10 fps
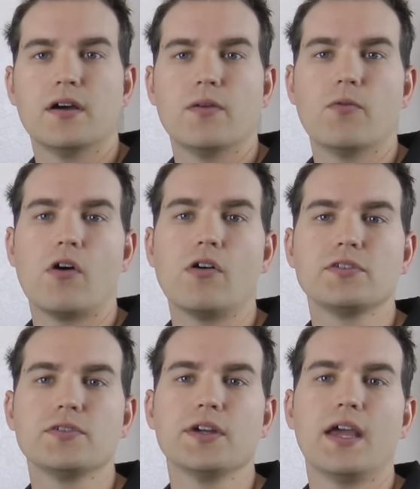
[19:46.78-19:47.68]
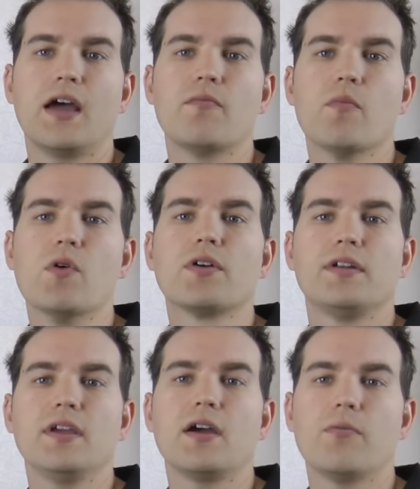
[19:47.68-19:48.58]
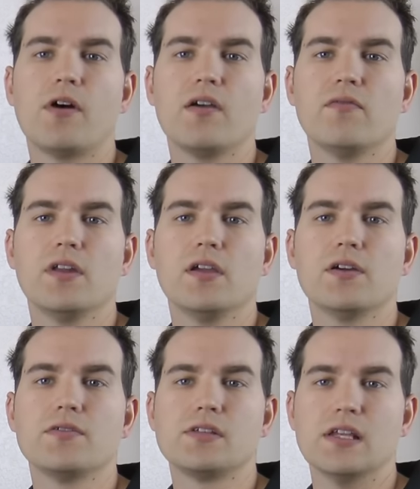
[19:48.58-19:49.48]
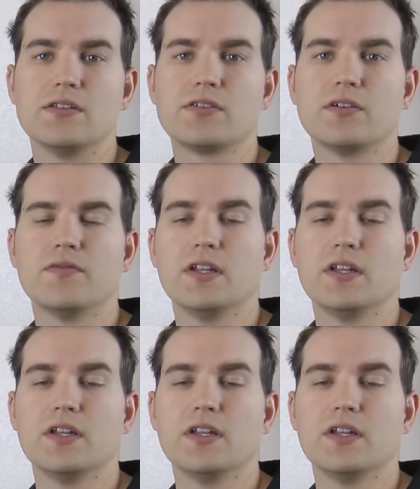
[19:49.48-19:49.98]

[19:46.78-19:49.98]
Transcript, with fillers: Uh, we're also gonna have more DIY videos, install